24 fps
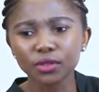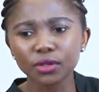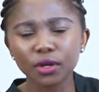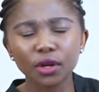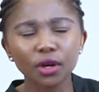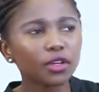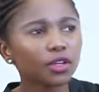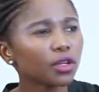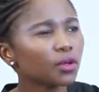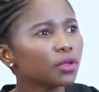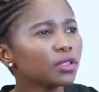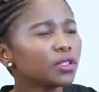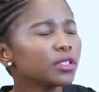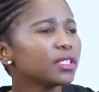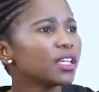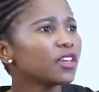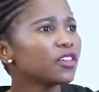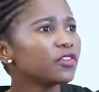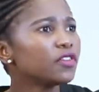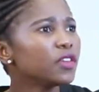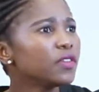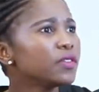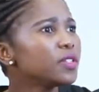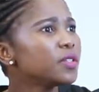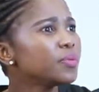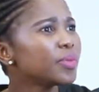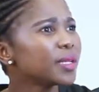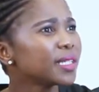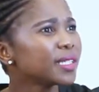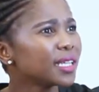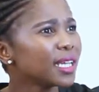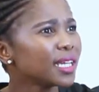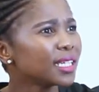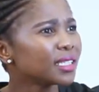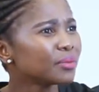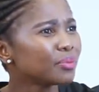"Oh, you're going to save
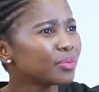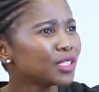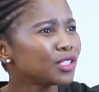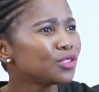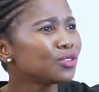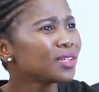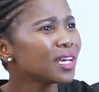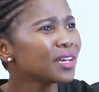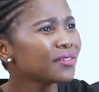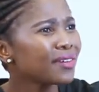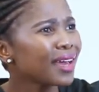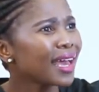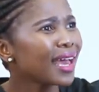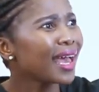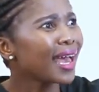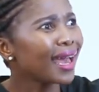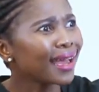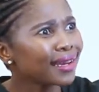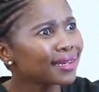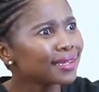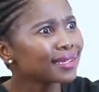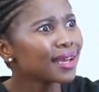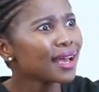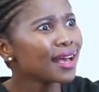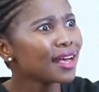50%," but you never had